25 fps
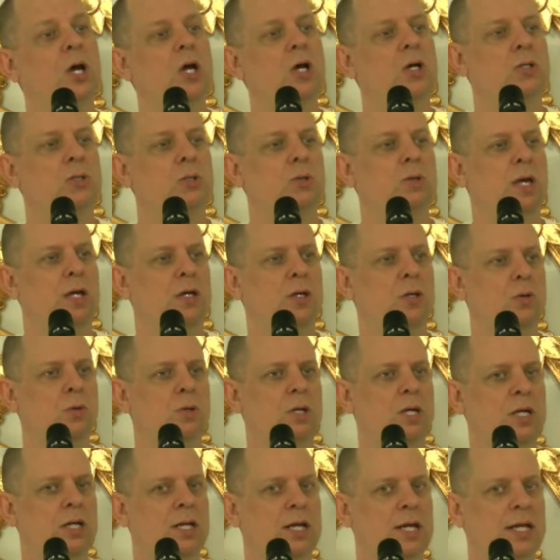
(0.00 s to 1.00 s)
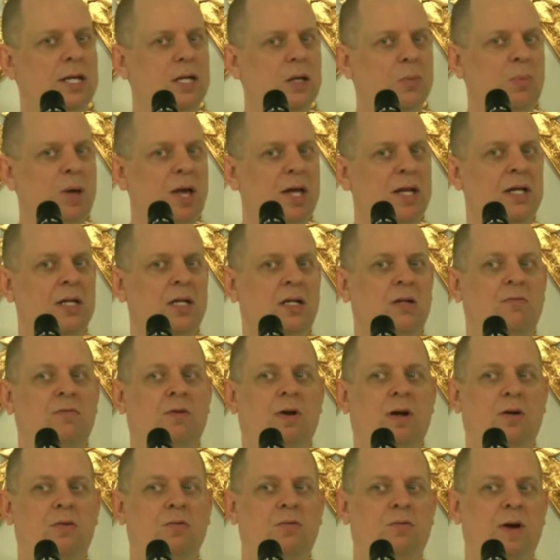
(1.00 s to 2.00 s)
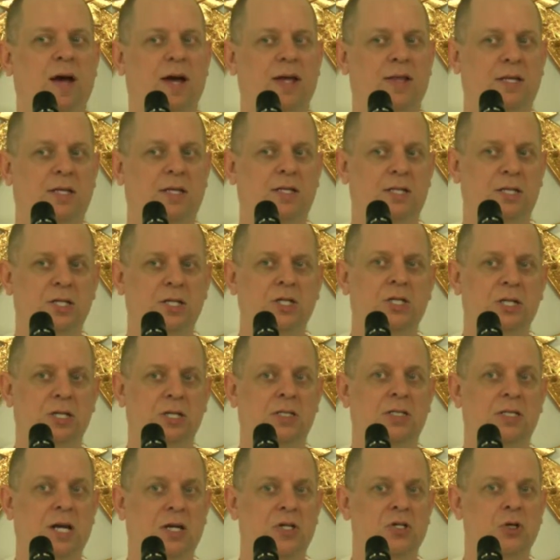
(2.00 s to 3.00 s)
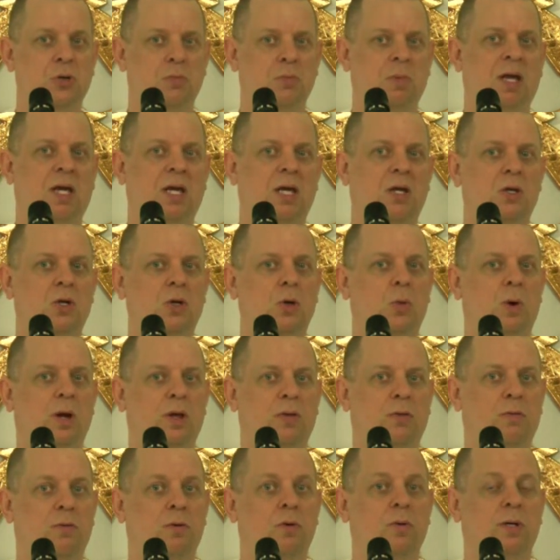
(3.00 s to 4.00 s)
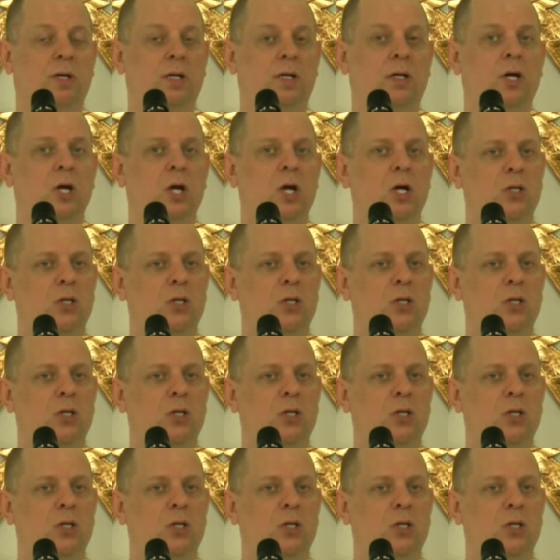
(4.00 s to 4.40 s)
so that you can independently verify the teachings as you're making your way through it.